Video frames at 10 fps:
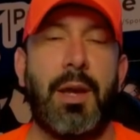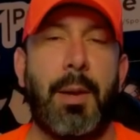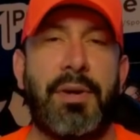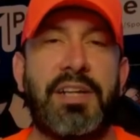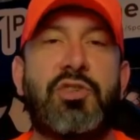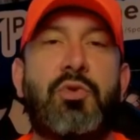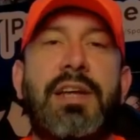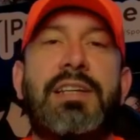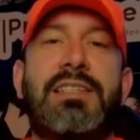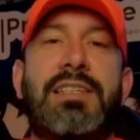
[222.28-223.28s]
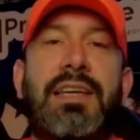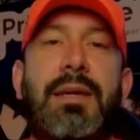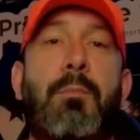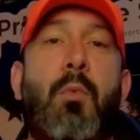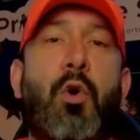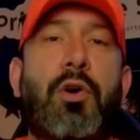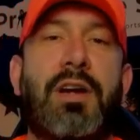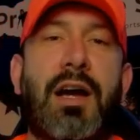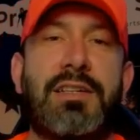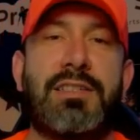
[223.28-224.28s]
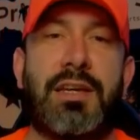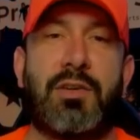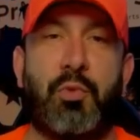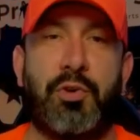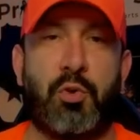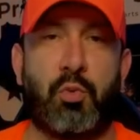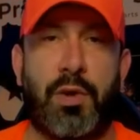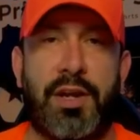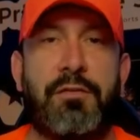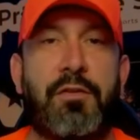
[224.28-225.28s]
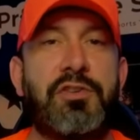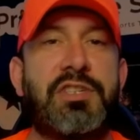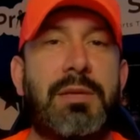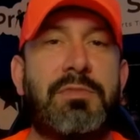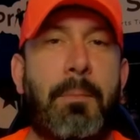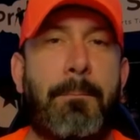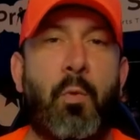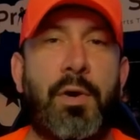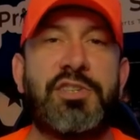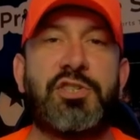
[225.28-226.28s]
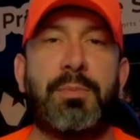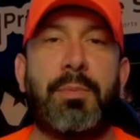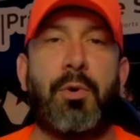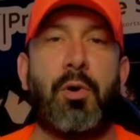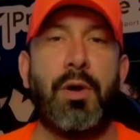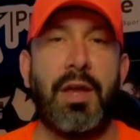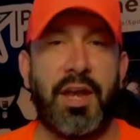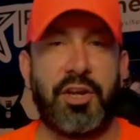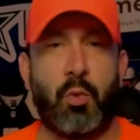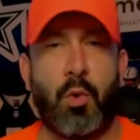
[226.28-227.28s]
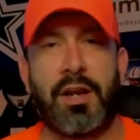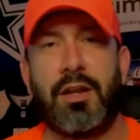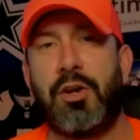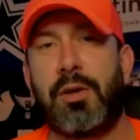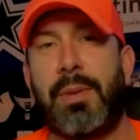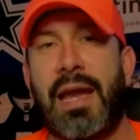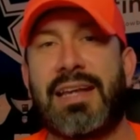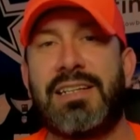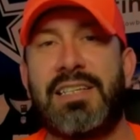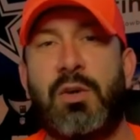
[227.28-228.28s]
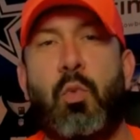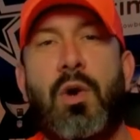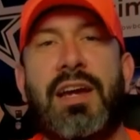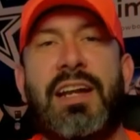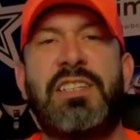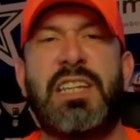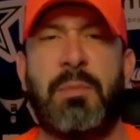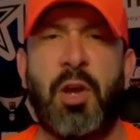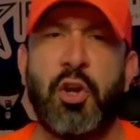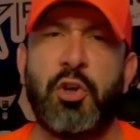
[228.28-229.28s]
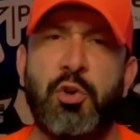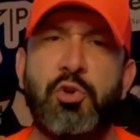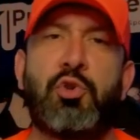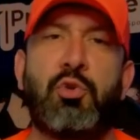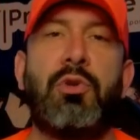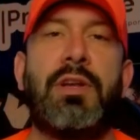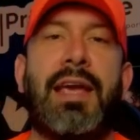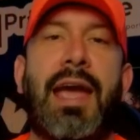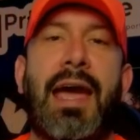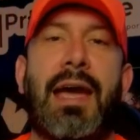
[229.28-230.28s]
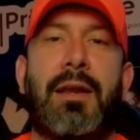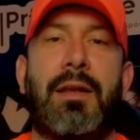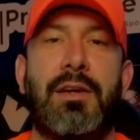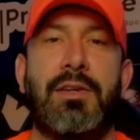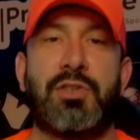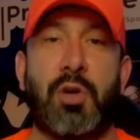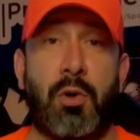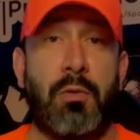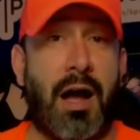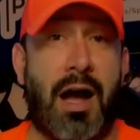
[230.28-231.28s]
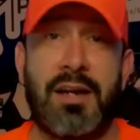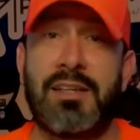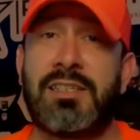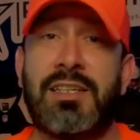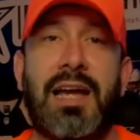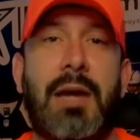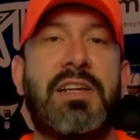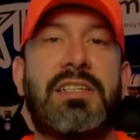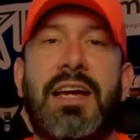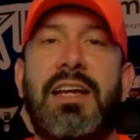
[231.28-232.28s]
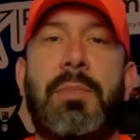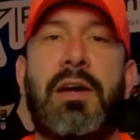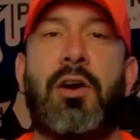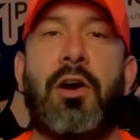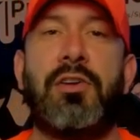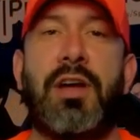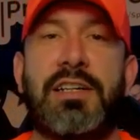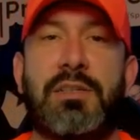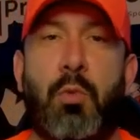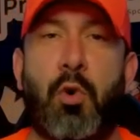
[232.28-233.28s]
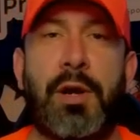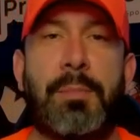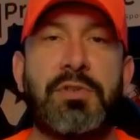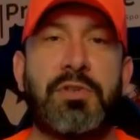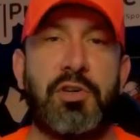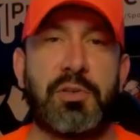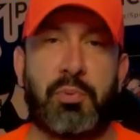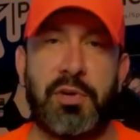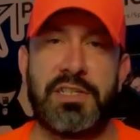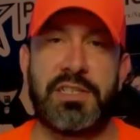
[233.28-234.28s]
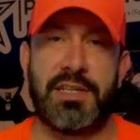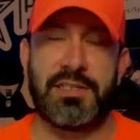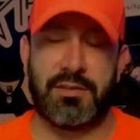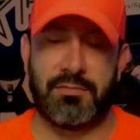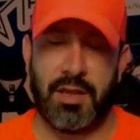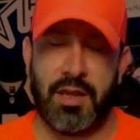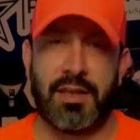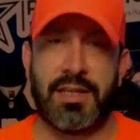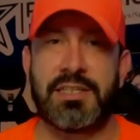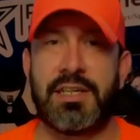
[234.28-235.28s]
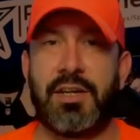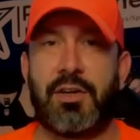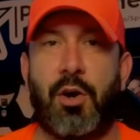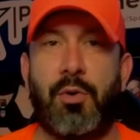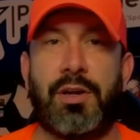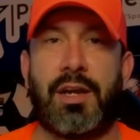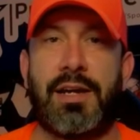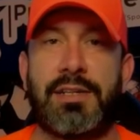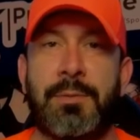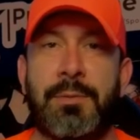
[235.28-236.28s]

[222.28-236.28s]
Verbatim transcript: But it's great to see more content when you're ready for your team to win a Super Bowl, and you want to look back and see what kind of team you truly had. So honestly, I'm excited about Hard Knocks, more episodes, preseason. Let's get it going, guys.